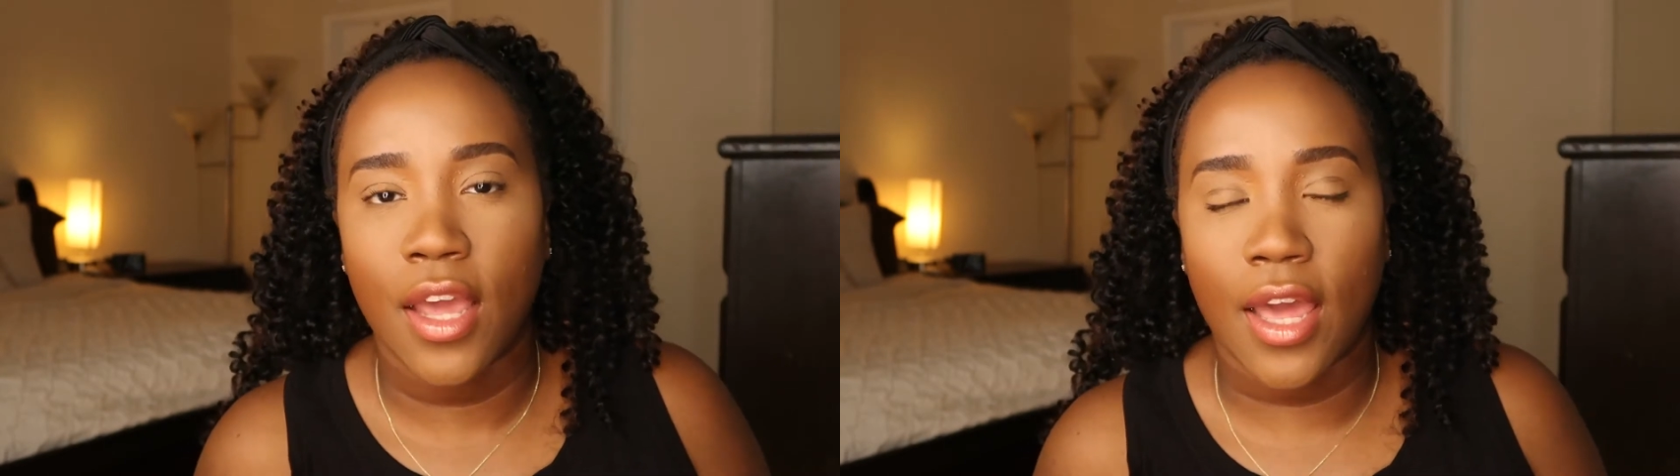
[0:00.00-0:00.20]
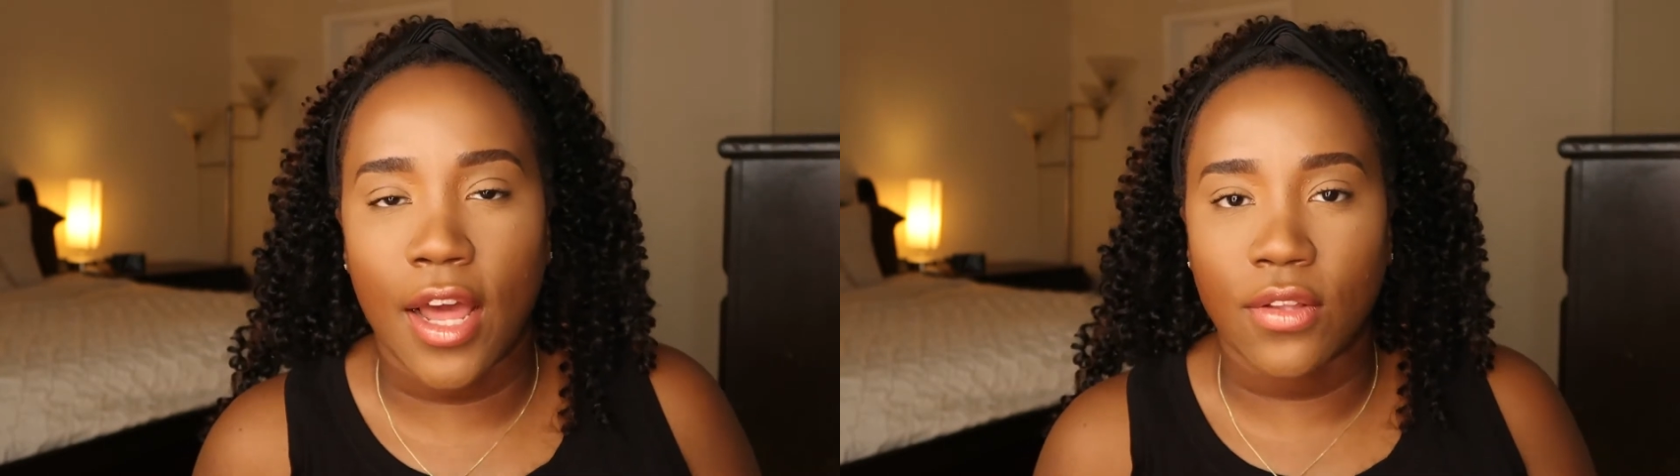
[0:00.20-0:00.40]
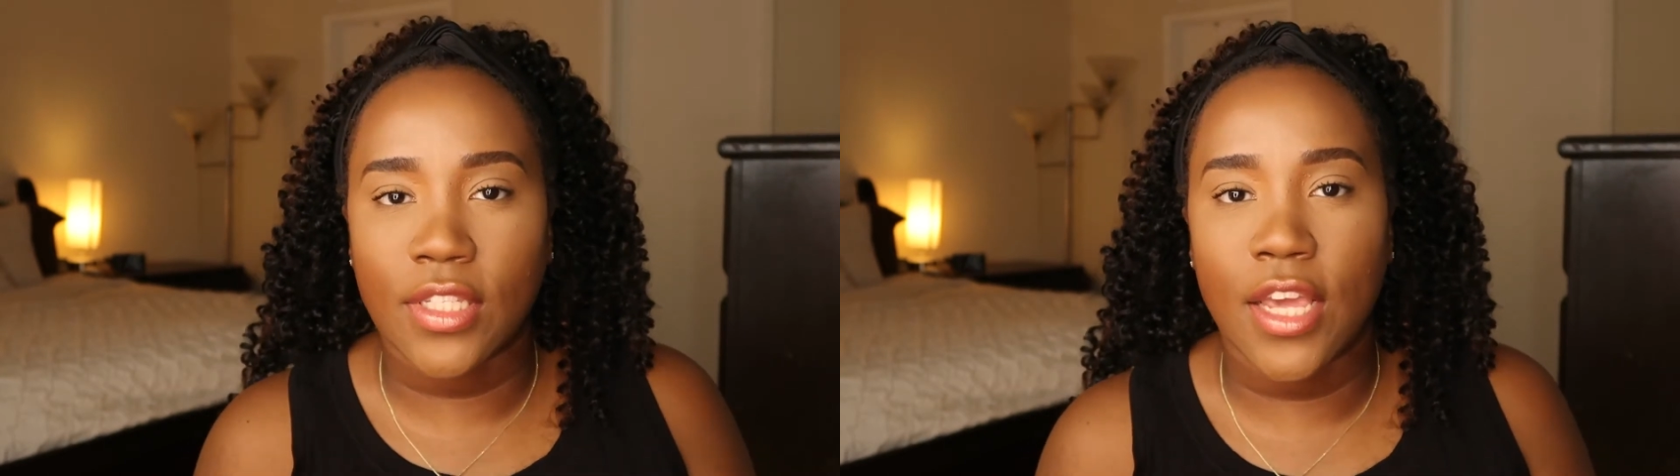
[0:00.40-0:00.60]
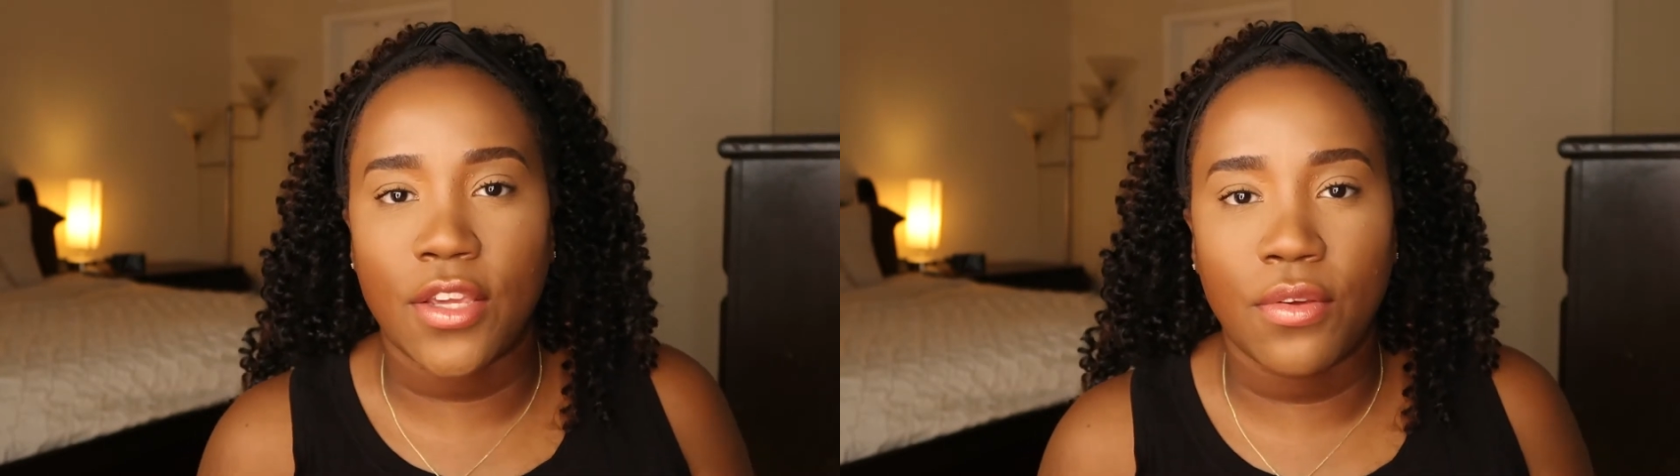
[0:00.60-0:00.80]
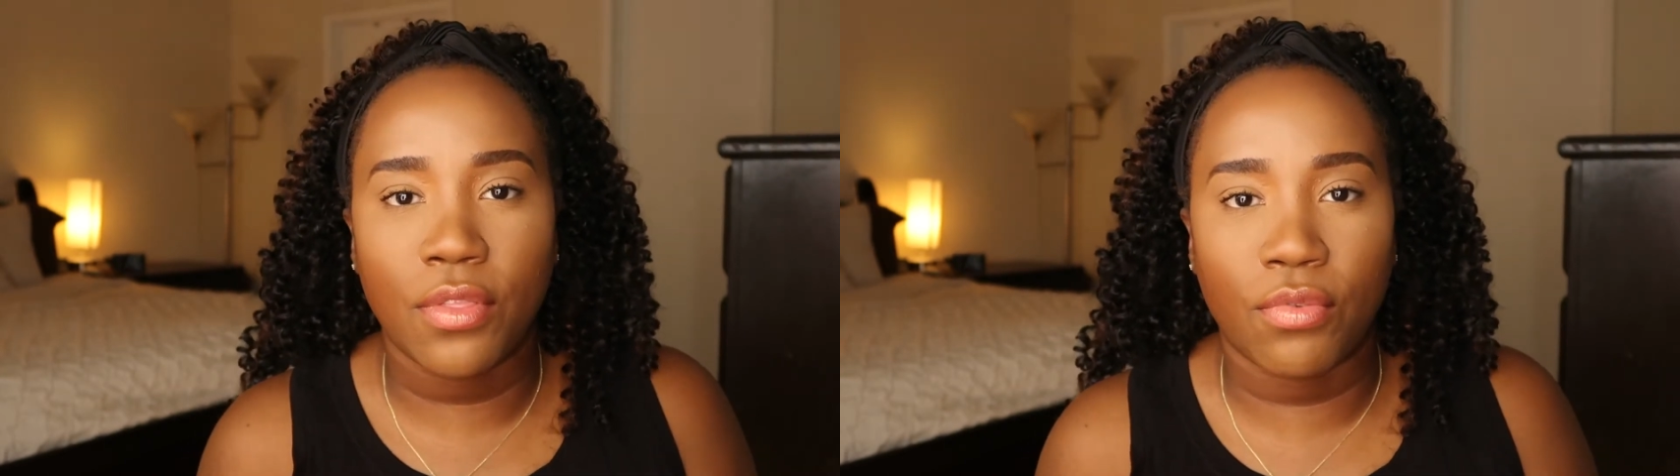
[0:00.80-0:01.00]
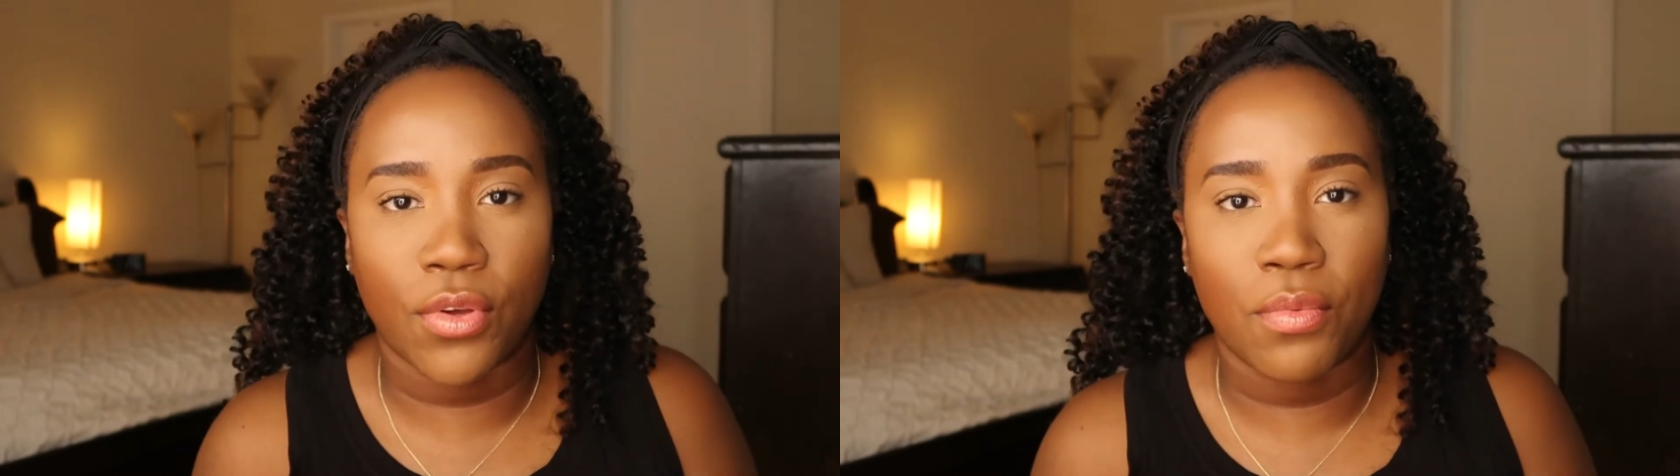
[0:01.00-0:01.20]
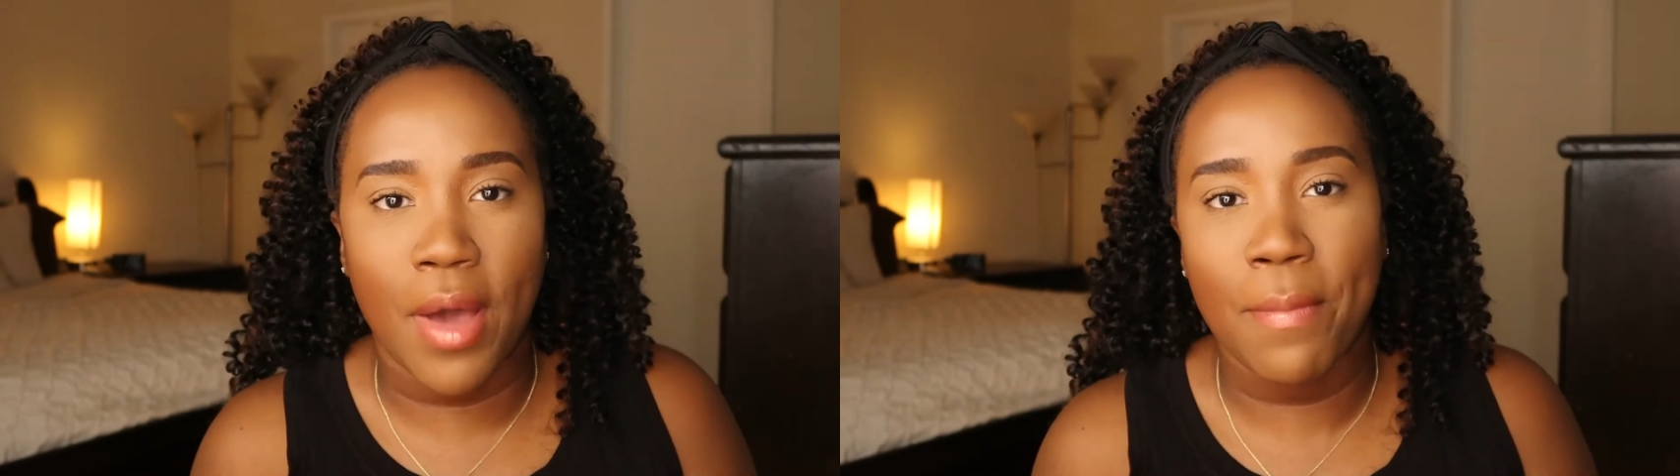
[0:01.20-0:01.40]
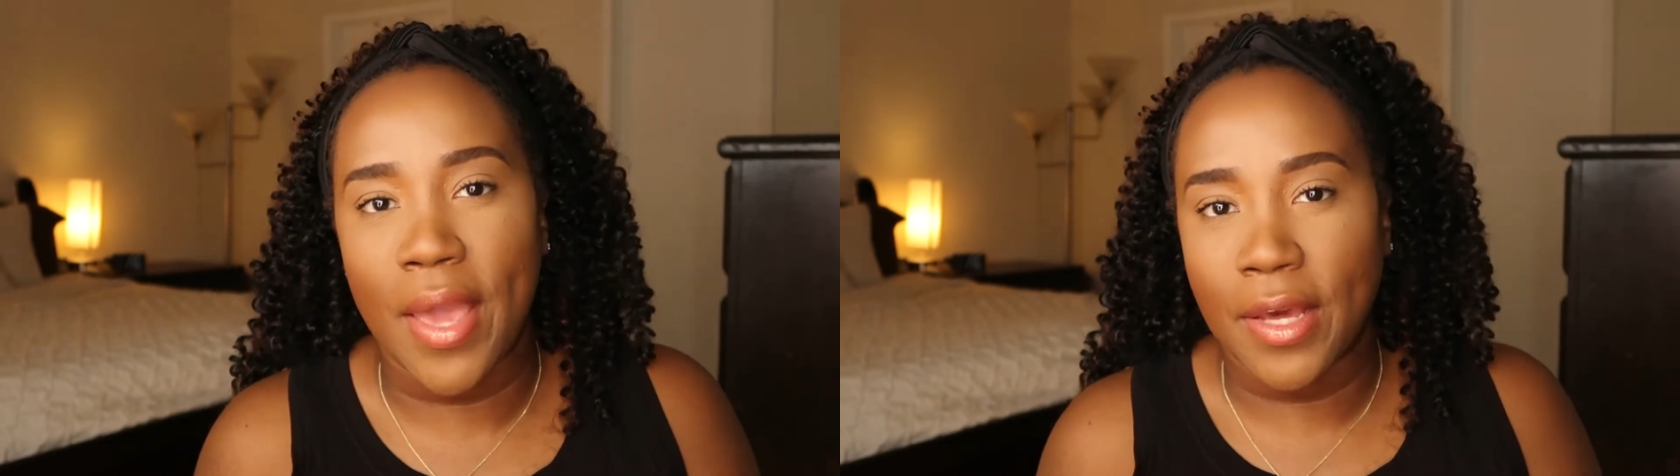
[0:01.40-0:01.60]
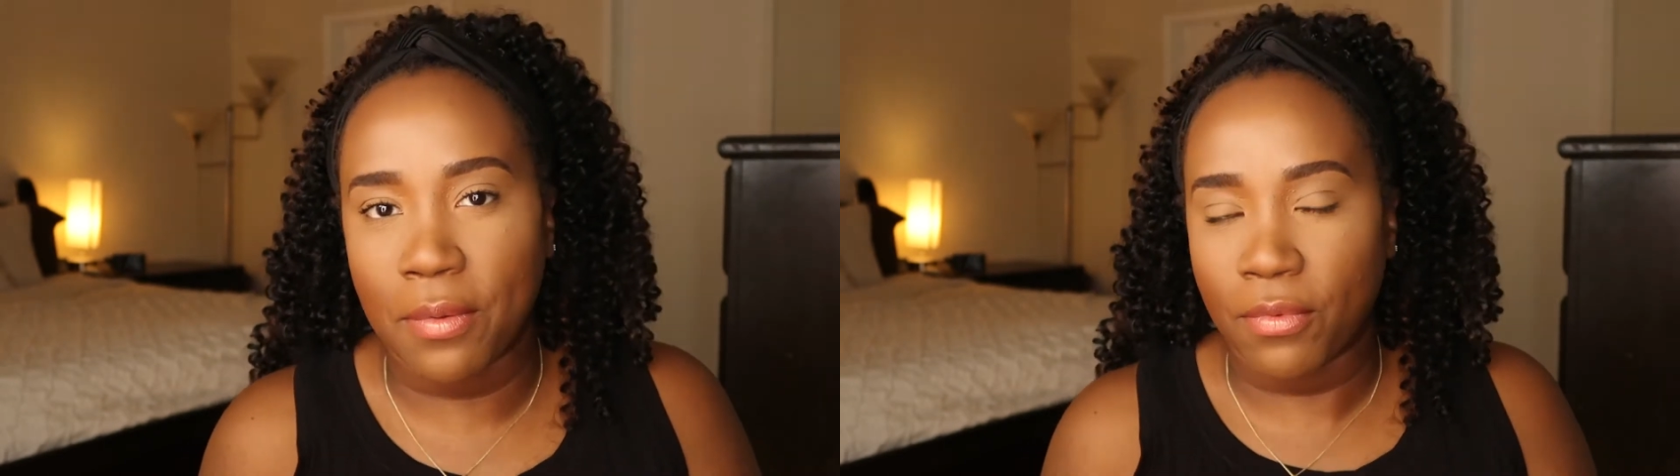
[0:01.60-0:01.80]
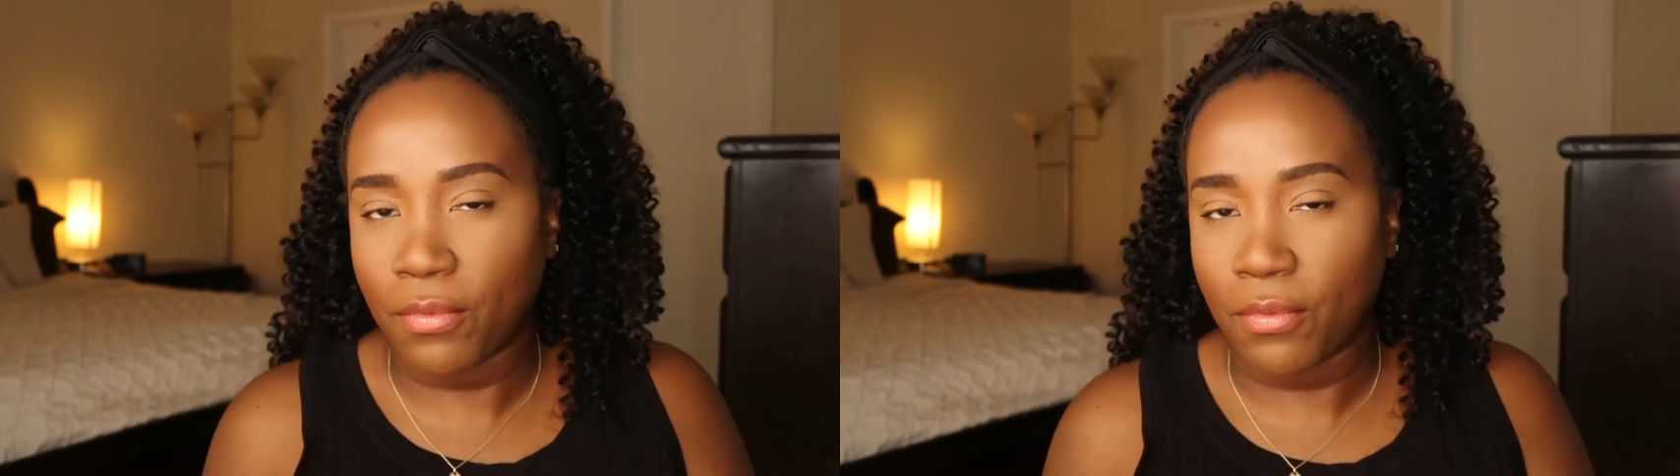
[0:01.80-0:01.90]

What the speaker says: And I'll take you through my makeup